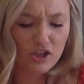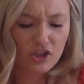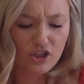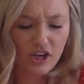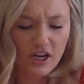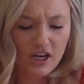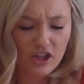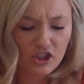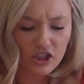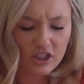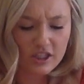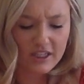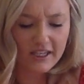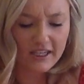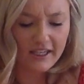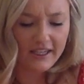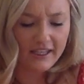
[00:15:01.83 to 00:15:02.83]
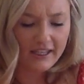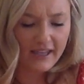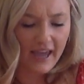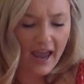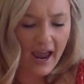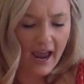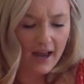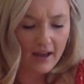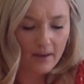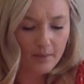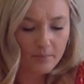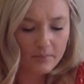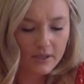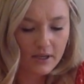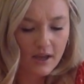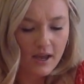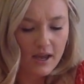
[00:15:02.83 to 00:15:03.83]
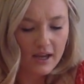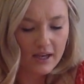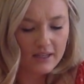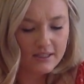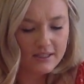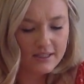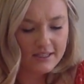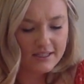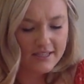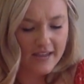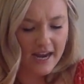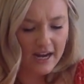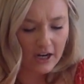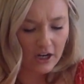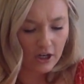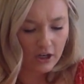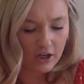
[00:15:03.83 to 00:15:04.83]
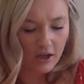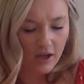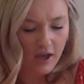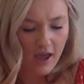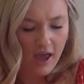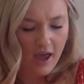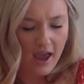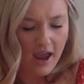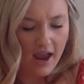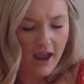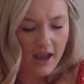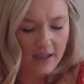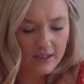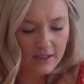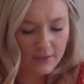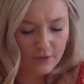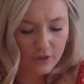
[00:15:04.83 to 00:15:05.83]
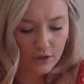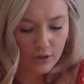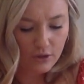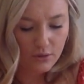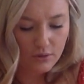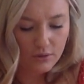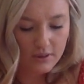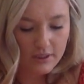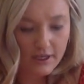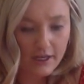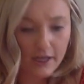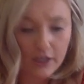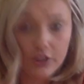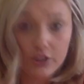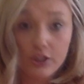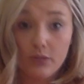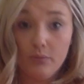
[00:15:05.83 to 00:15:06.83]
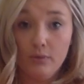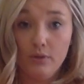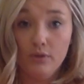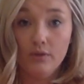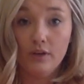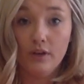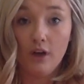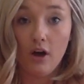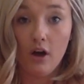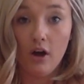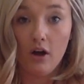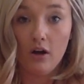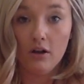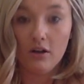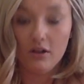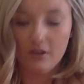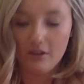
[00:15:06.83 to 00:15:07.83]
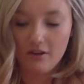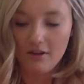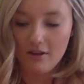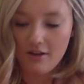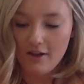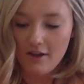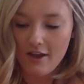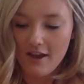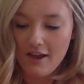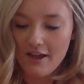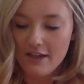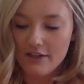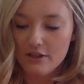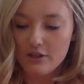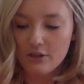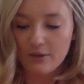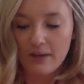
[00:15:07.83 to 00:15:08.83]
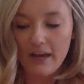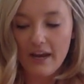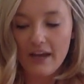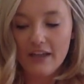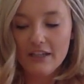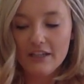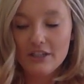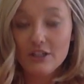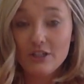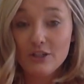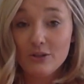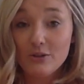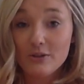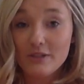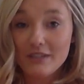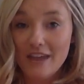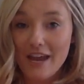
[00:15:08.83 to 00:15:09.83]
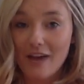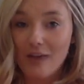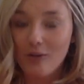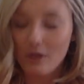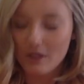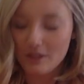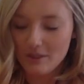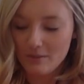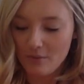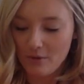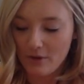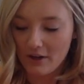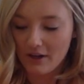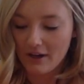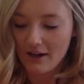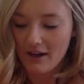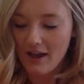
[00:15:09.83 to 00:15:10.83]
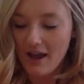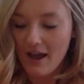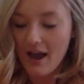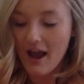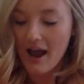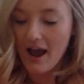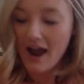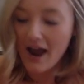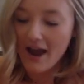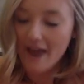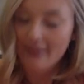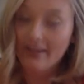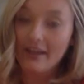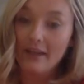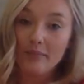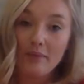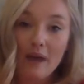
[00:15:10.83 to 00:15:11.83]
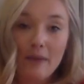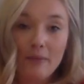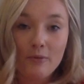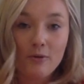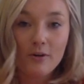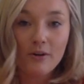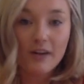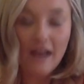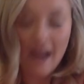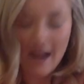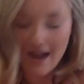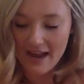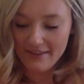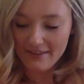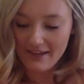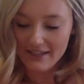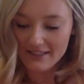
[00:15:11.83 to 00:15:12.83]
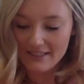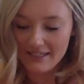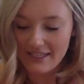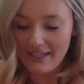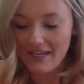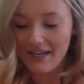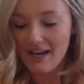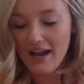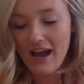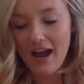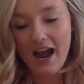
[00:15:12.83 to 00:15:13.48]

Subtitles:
Jean just gasped and stared as if too scared to move at all. So Katie Sue sang once more. I like popcorn, I like tea.